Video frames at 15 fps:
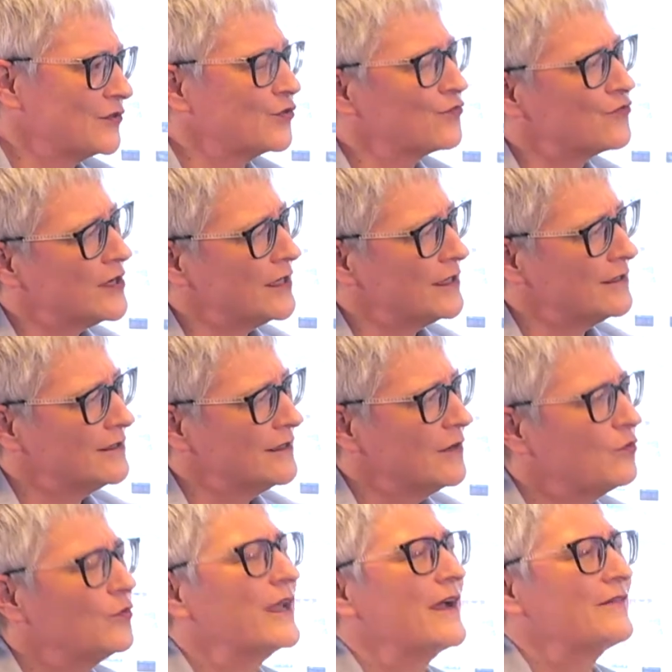You're right,
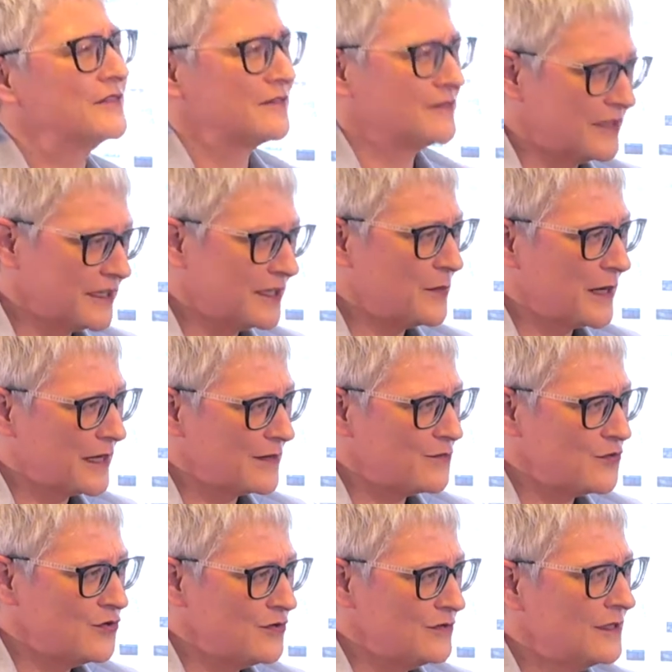we have to think about it
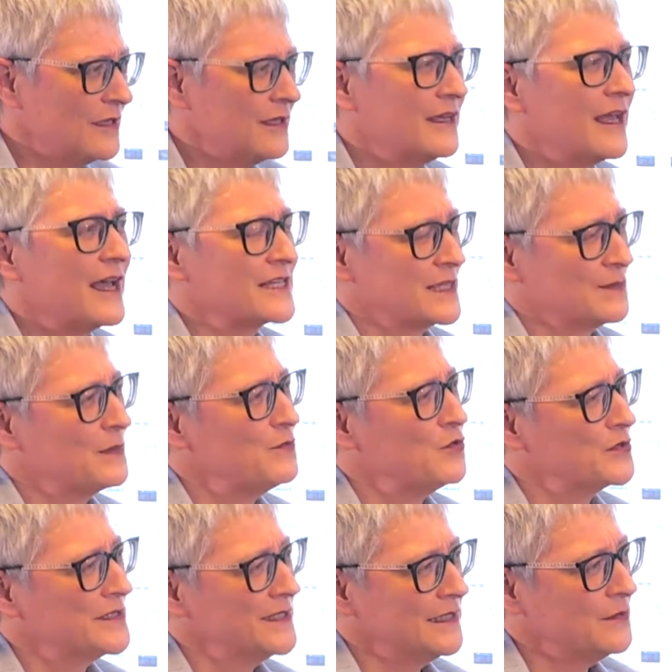more. Yeah. It has to be
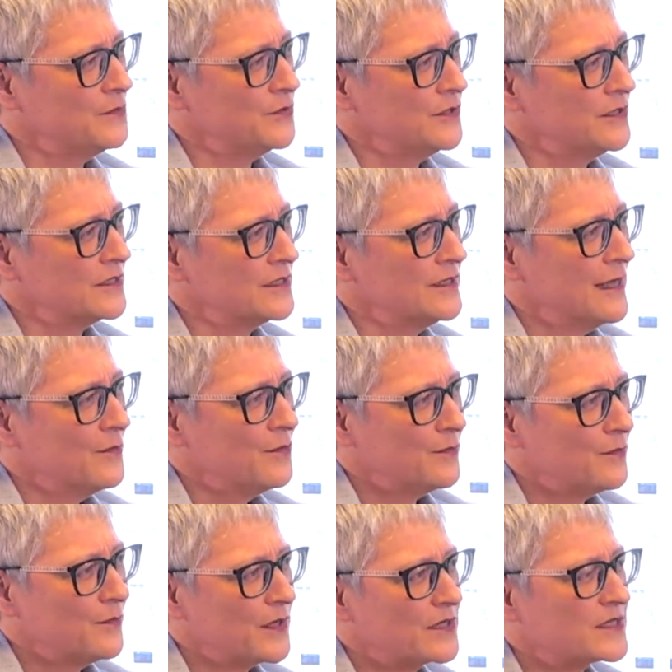more deliberate.
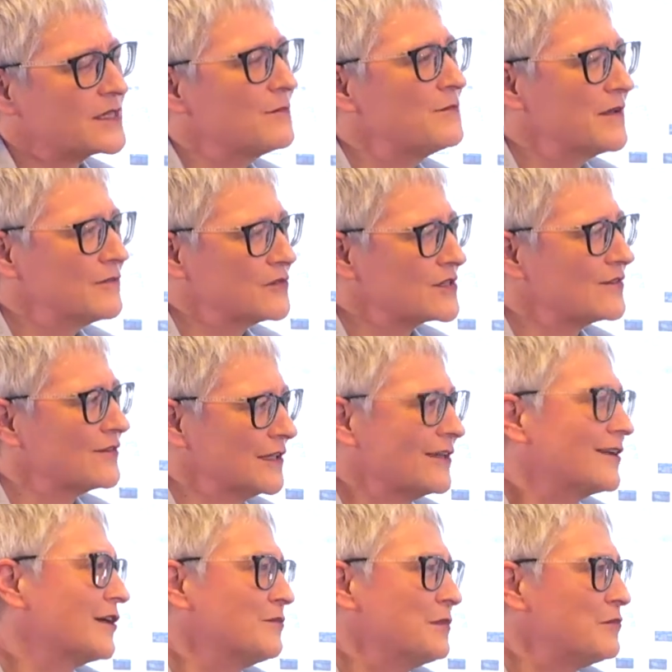But at some levels, I think
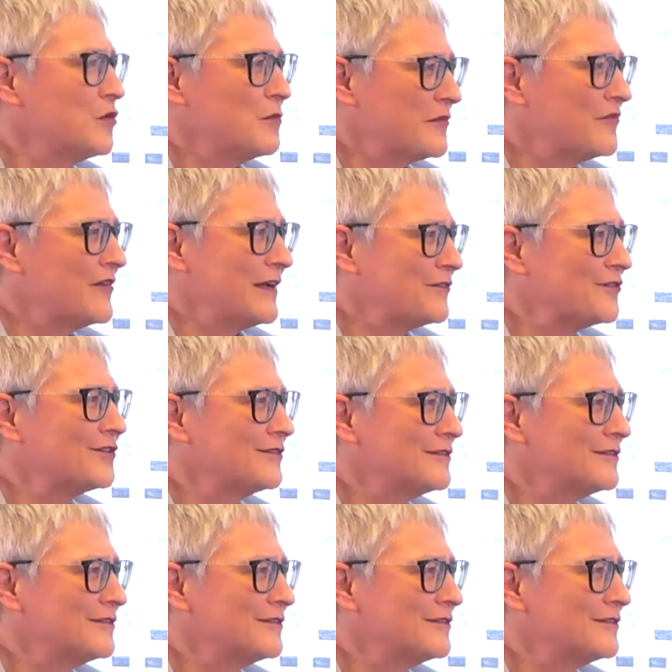it can be more profound.